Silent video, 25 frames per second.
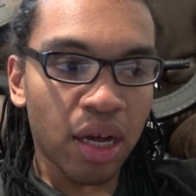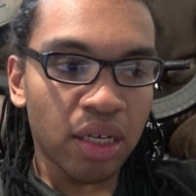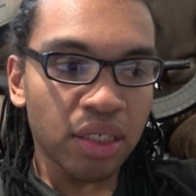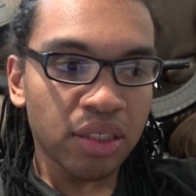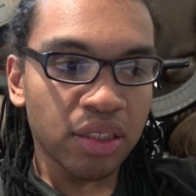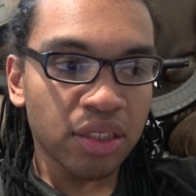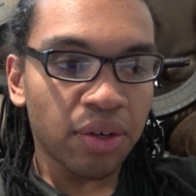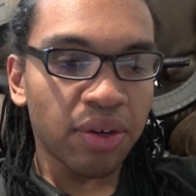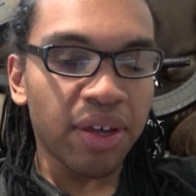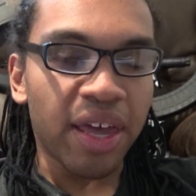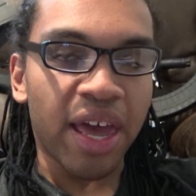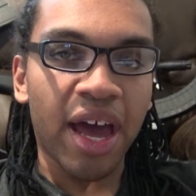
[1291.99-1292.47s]

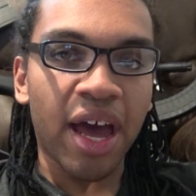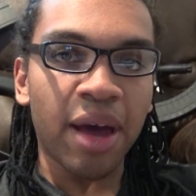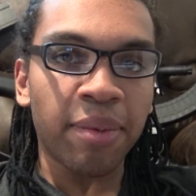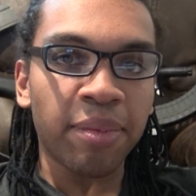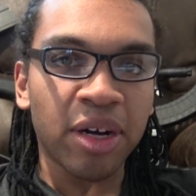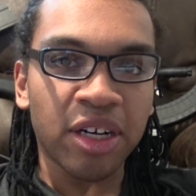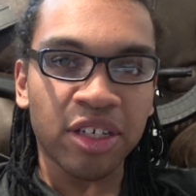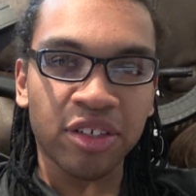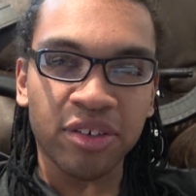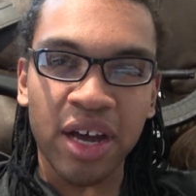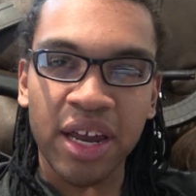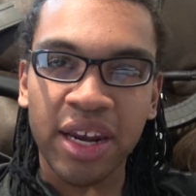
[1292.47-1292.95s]
So yeah, I'm
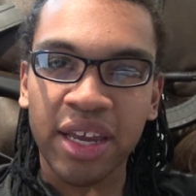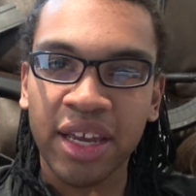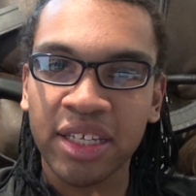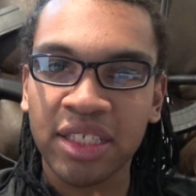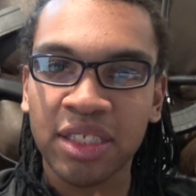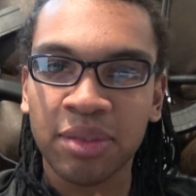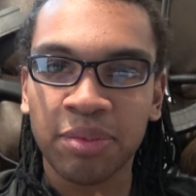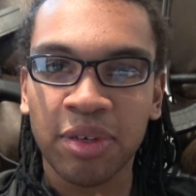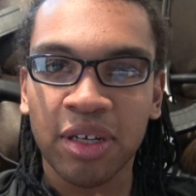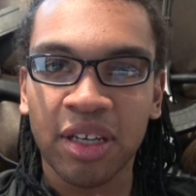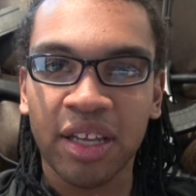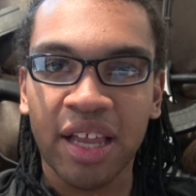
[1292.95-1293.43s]
going to try to get
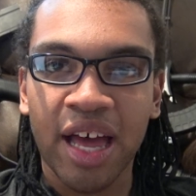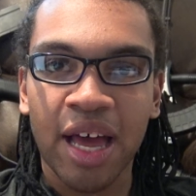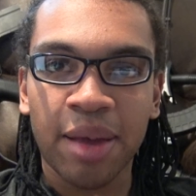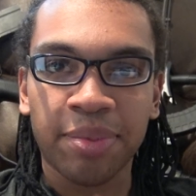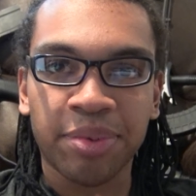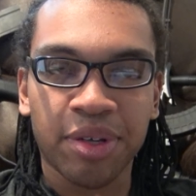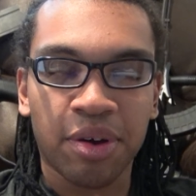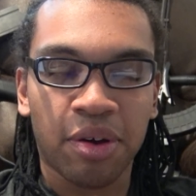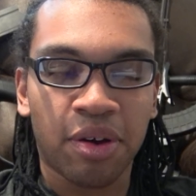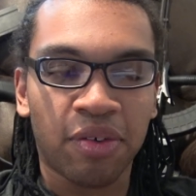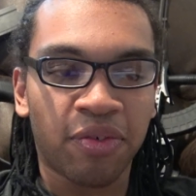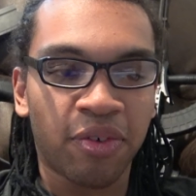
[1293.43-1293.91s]
some
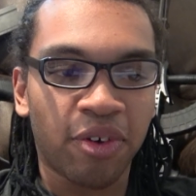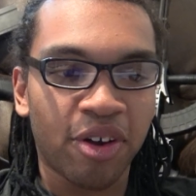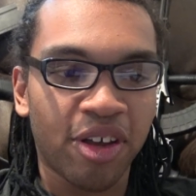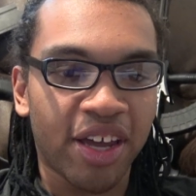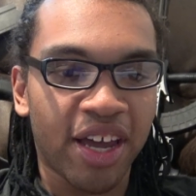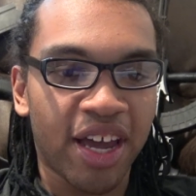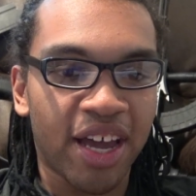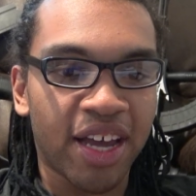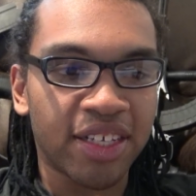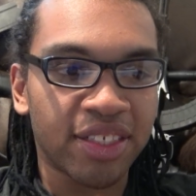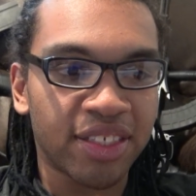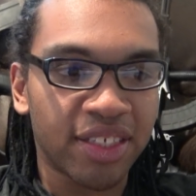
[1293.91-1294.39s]
collabs going for you
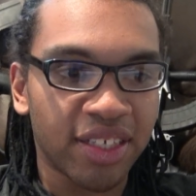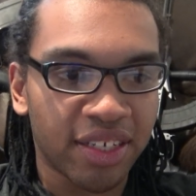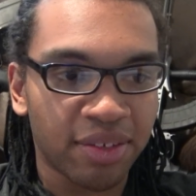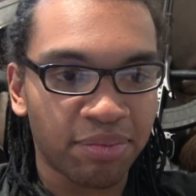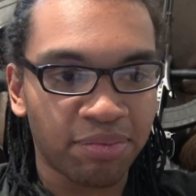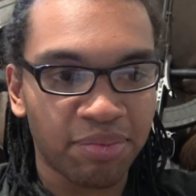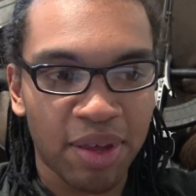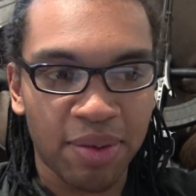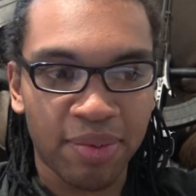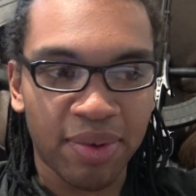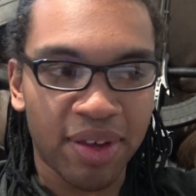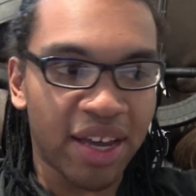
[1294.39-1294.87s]
guys.
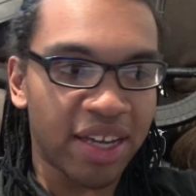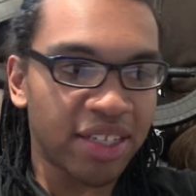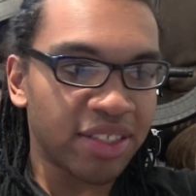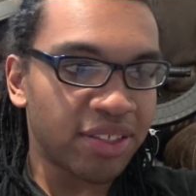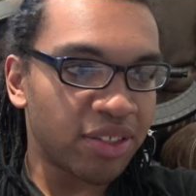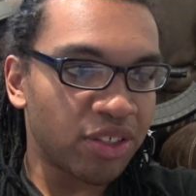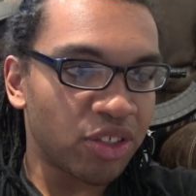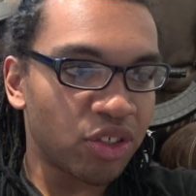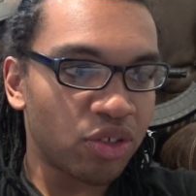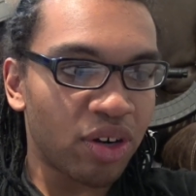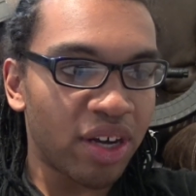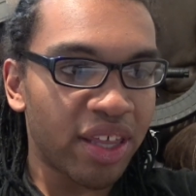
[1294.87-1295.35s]
Maybe you guys
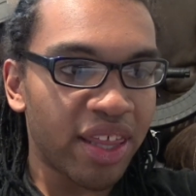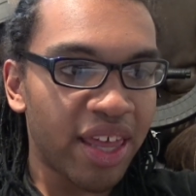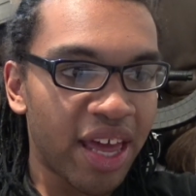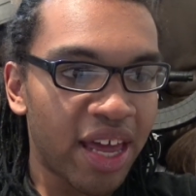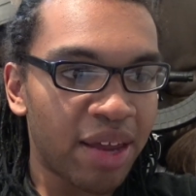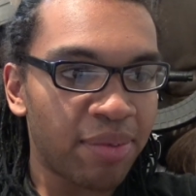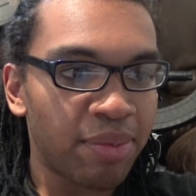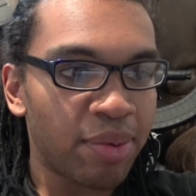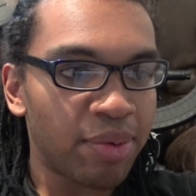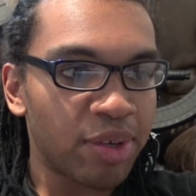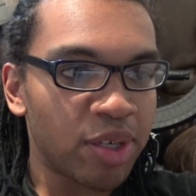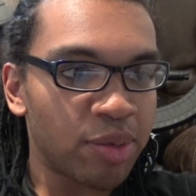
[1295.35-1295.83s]
will enjoy
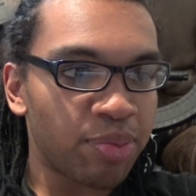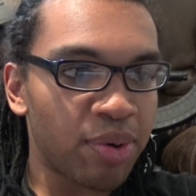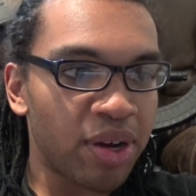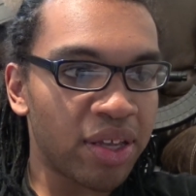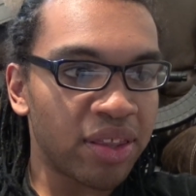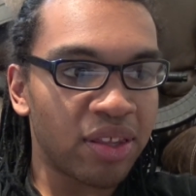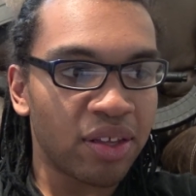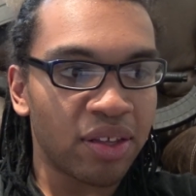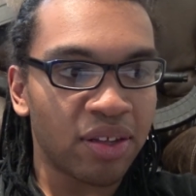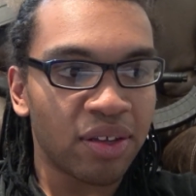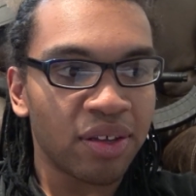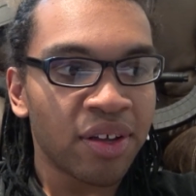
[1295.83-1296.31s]
that. Maybe
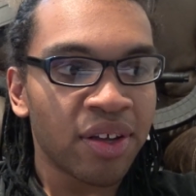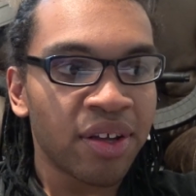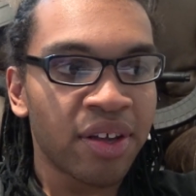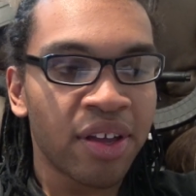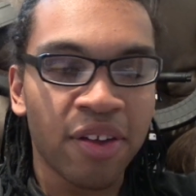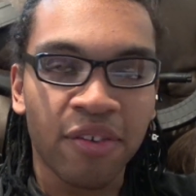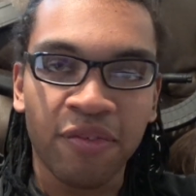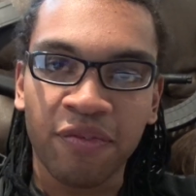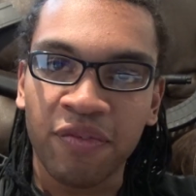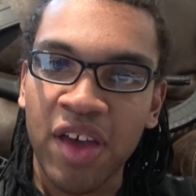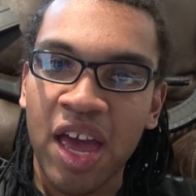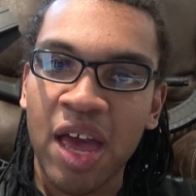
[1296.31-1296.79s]
spread the
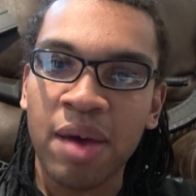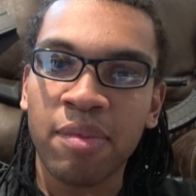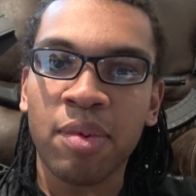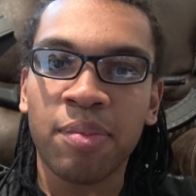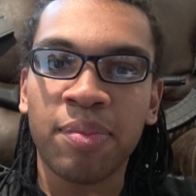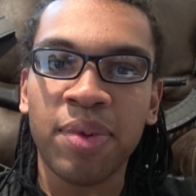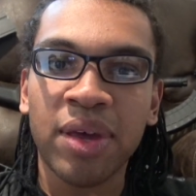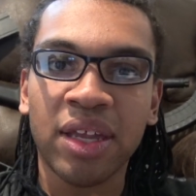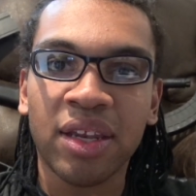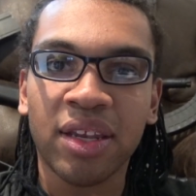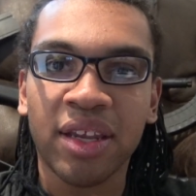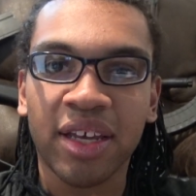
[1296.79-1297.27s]
fam a
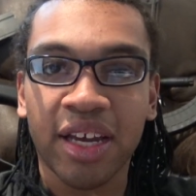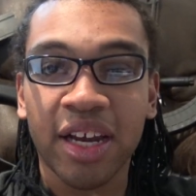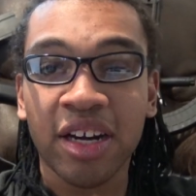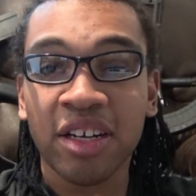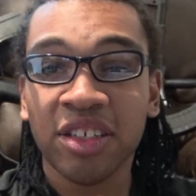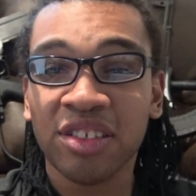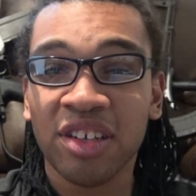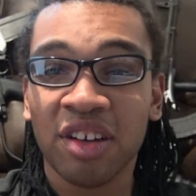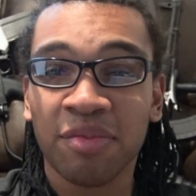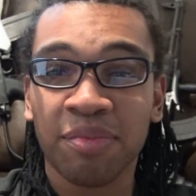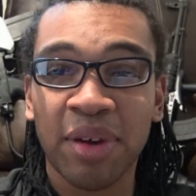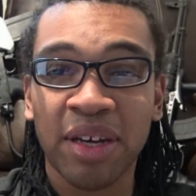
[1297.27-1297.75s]
bit like
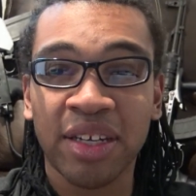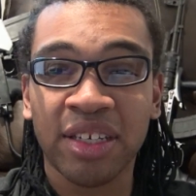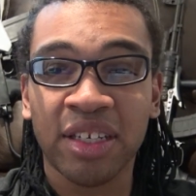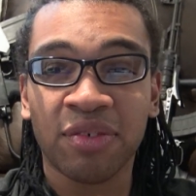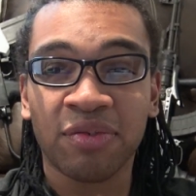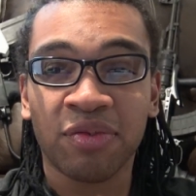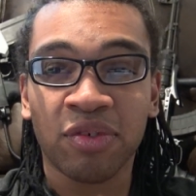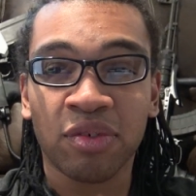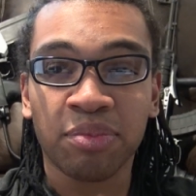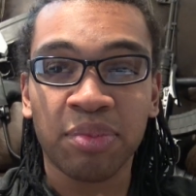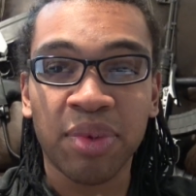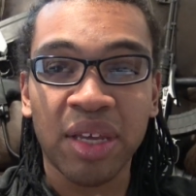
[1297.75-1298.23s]
Airsoft Mike
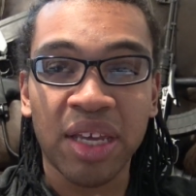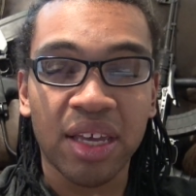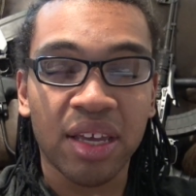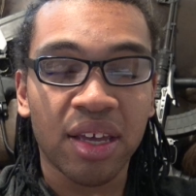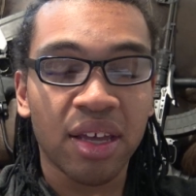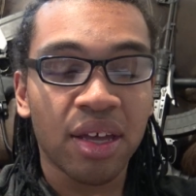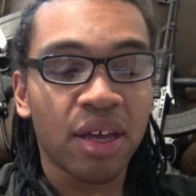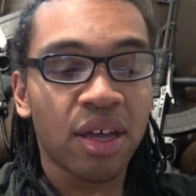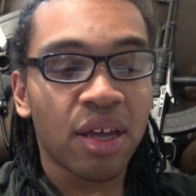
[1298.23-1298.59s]
did for me.